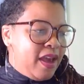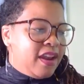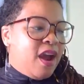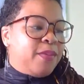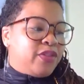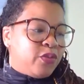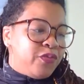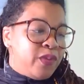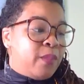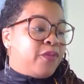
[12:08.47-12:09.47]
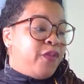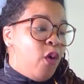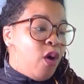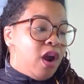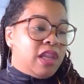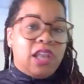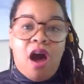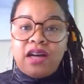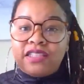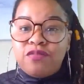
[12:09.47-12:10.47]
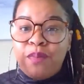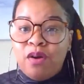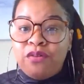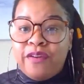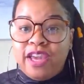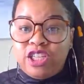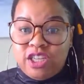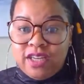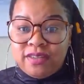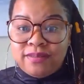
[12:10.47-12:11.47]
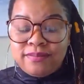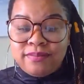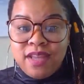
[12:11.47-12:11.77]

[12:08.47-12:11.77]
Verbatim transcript: Number three, number four, loss of motivation.